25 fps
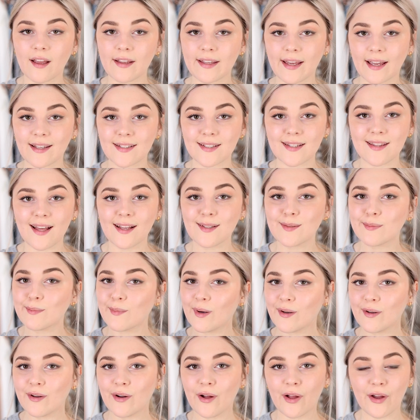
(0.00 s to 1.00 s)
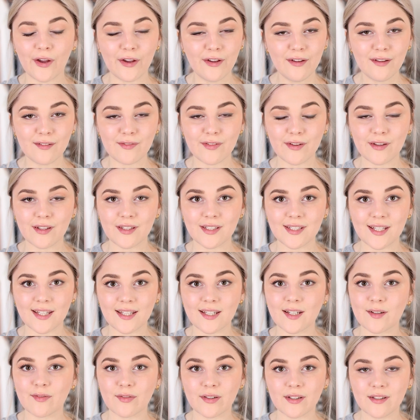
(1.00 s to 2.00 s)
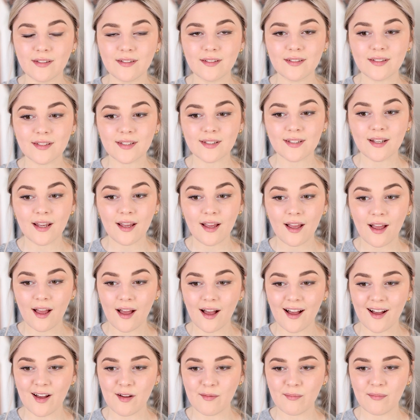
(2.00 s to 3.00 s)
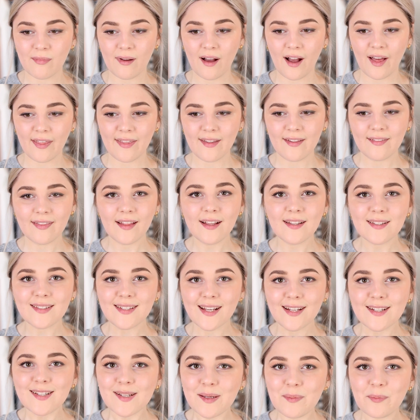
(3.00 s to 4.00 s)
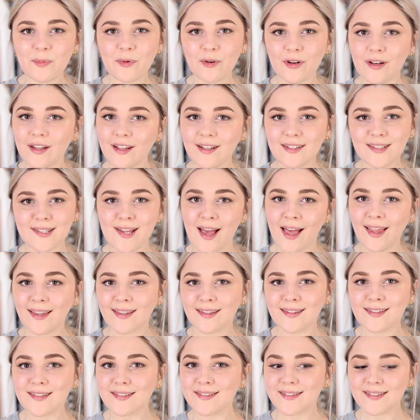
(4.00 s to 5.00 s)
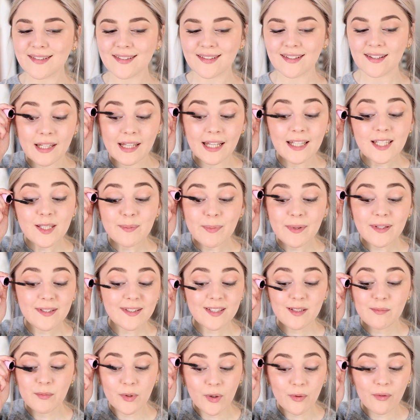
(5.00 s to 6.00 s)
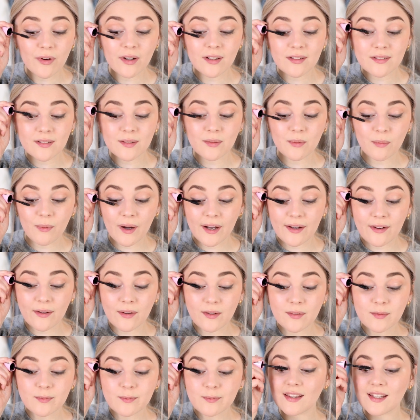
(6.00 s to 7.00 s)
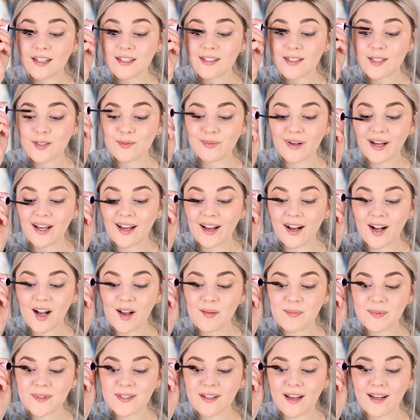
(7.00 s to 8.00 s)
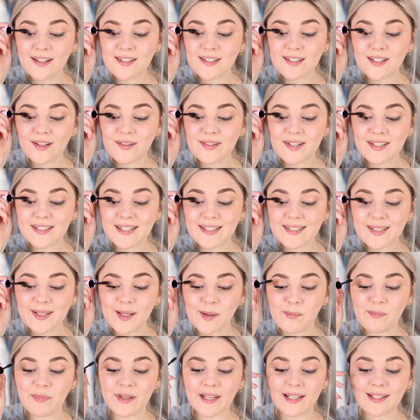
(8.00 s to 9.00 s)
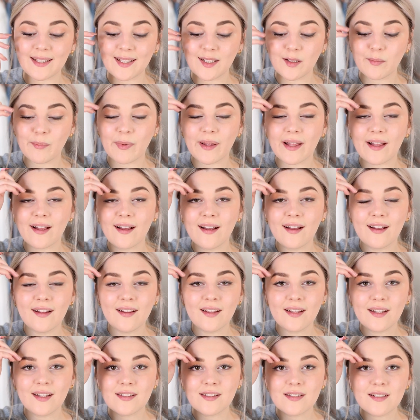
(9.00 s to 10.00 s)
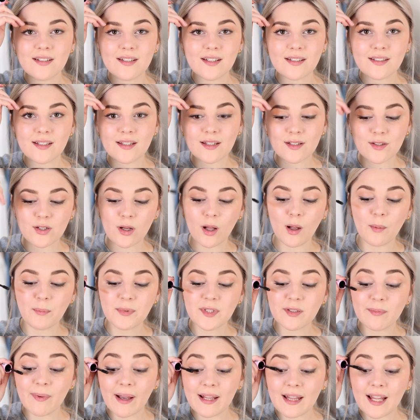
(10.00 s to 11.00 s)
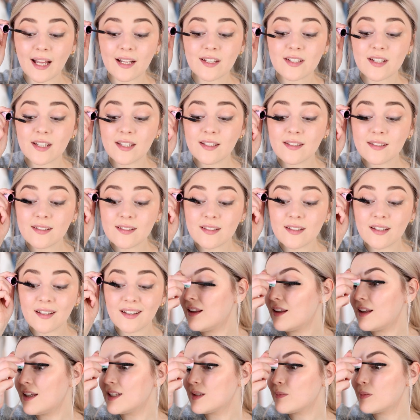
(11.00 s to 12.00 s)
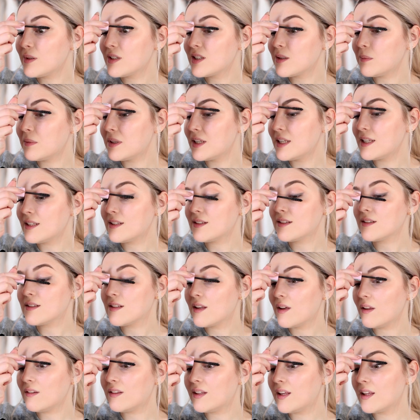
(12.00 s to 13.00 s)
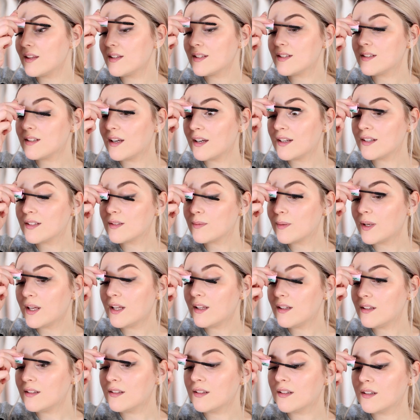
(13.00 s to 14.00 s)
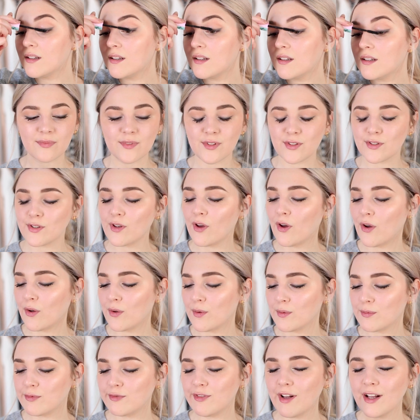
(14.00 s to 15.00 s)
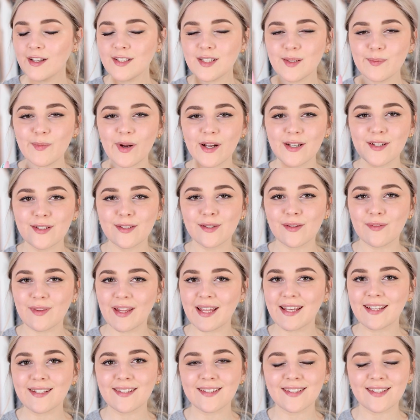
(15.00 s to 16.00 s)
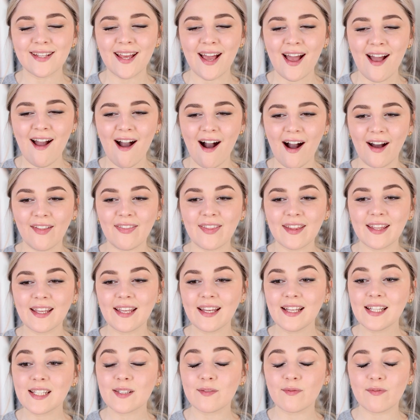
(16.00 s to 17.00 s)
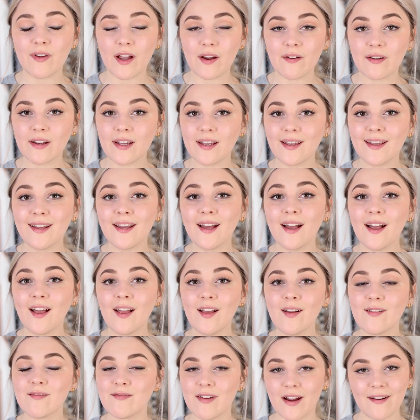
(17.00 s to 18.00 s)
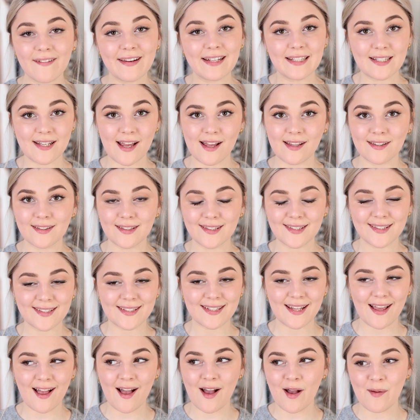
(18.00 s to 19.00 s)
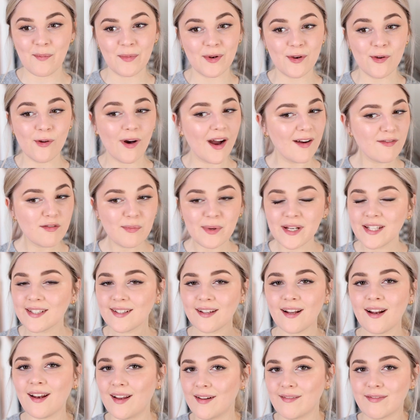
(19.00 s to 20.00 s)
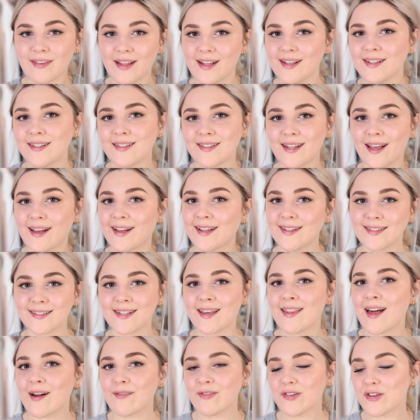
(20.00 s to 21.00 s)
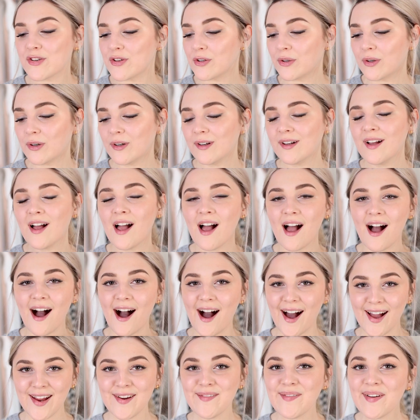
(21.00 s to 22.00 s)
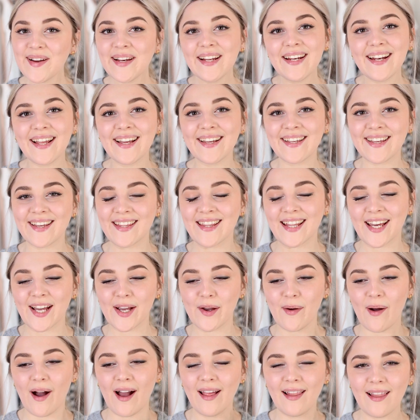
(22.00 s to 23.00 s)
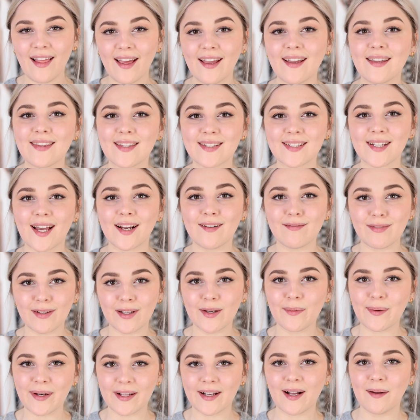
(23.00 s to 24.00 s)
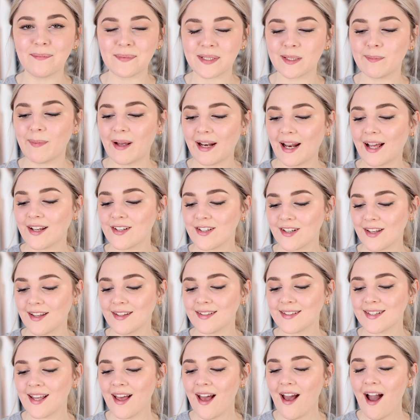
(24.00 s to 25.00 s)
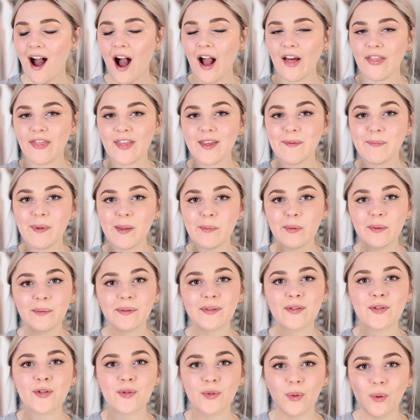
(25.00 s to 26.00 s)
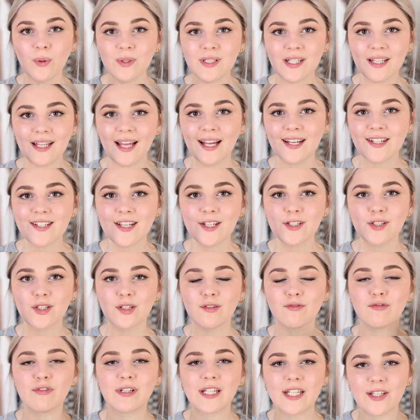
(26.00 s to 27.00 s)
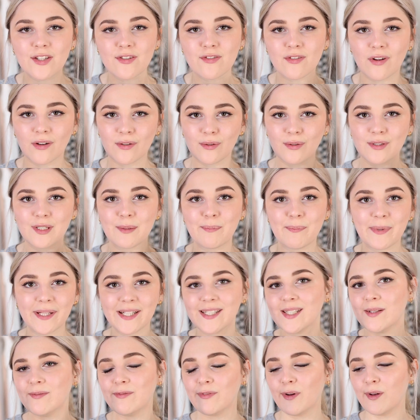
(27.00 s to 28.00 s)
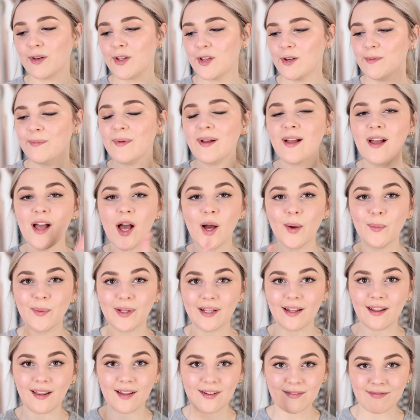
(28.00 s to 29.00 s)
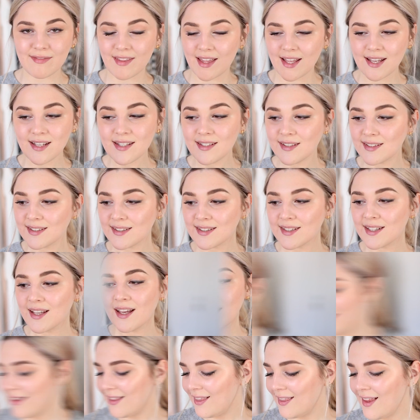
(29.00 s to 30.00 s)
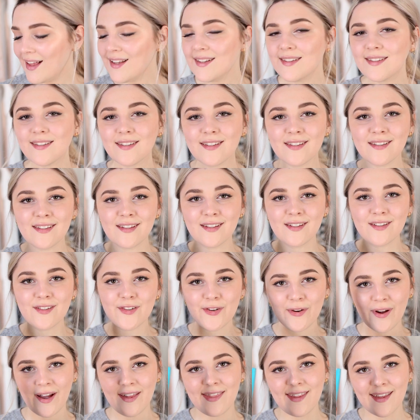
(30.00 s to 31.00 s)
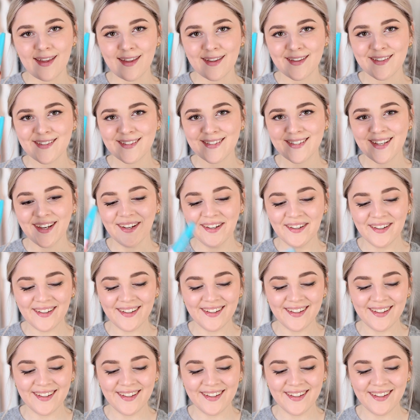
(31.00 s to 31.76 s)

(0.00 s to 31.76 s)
Okay, so that's one coat, if you can see the difference. I think that's actually pretty intense. Let's put some more on, why not? This is where I'm starting to notice it's clumping a little bit just at the tops of my lashes. Let's put some of this on the other side as well. So first impressions on this, I think it is very intense. Not everybody's gonna love this, I can say that for sure. I really like it though. I like this kind of look when it comes to my lashes. I think people with shorter lashes who really struggle to build up volume would love this. Let's try this.